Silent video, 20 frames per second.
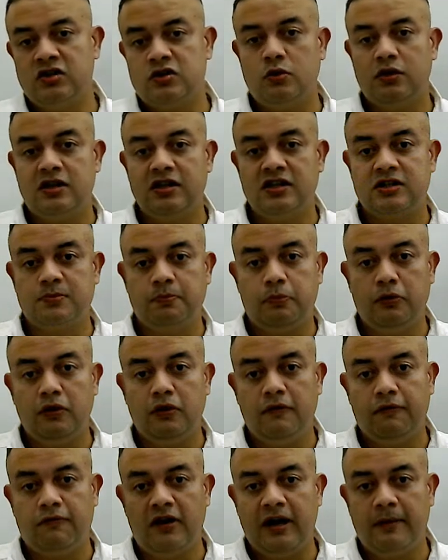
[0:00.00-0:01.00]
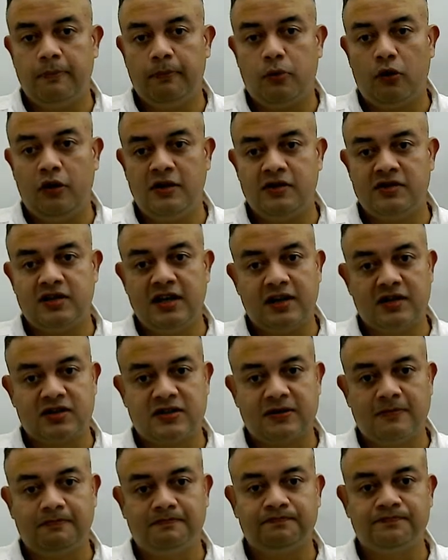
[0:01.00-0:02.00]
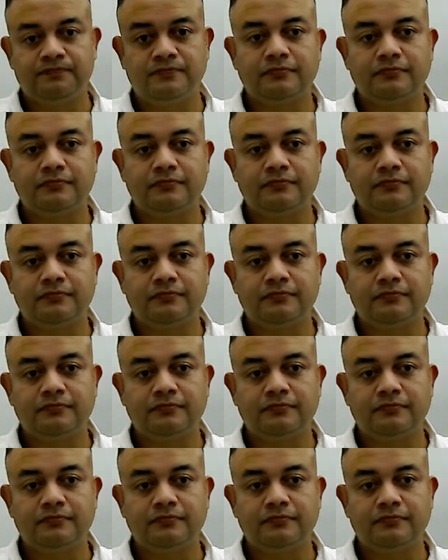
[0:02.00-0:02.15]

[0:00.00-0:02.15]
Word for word: So it is purifying 0.6.